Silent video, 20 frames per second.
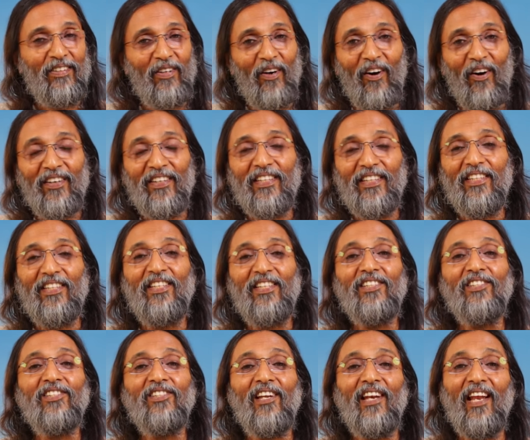God
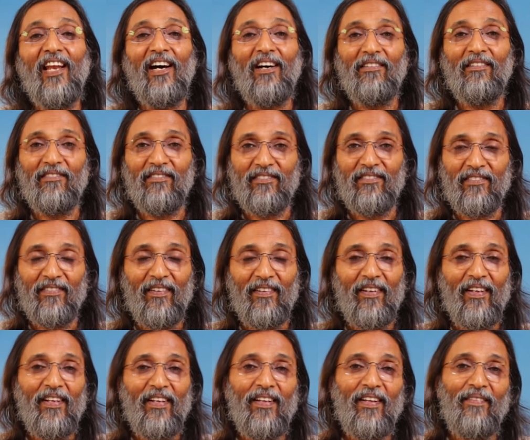is love.
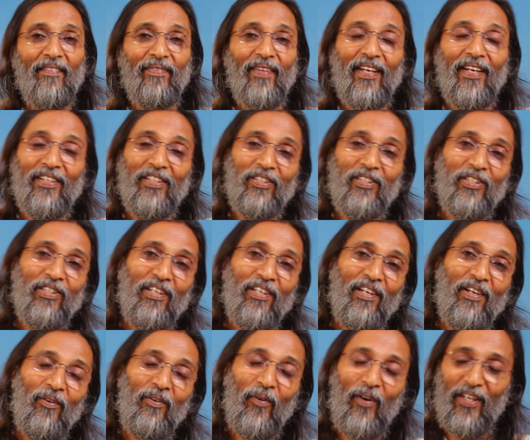That is
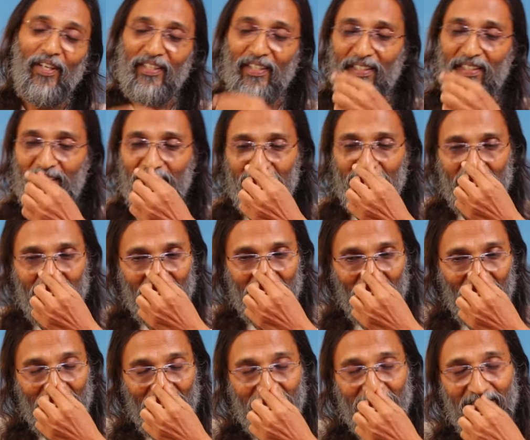what
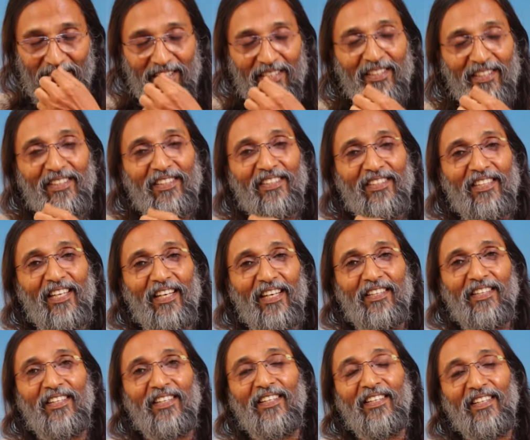Christ
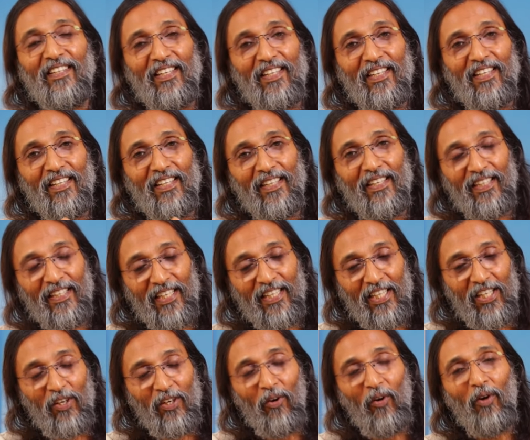said.
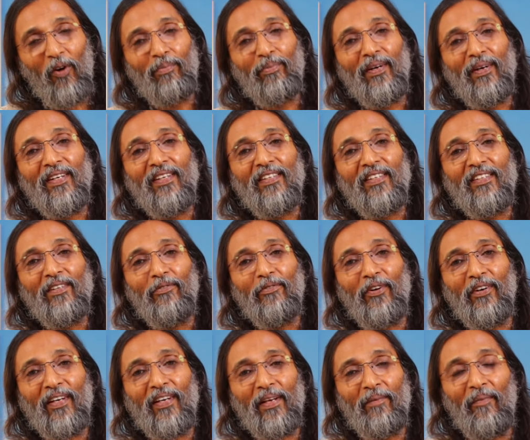He opened
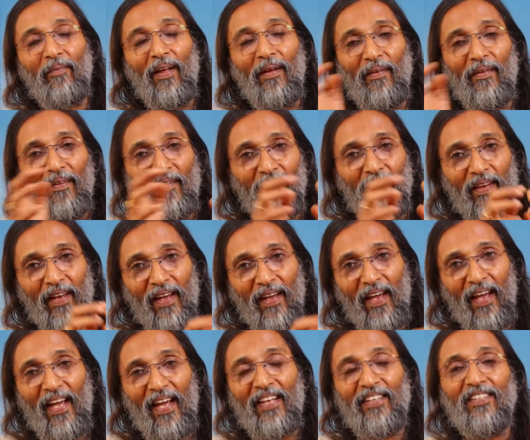for him,
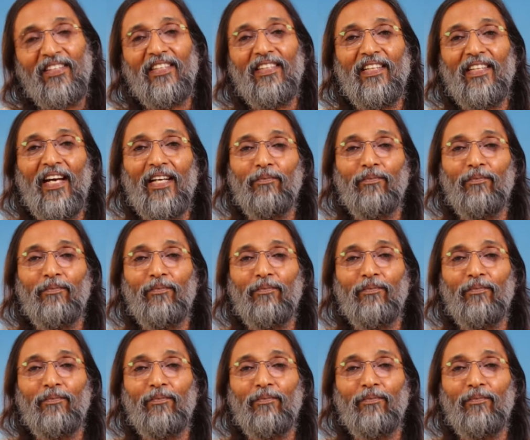and in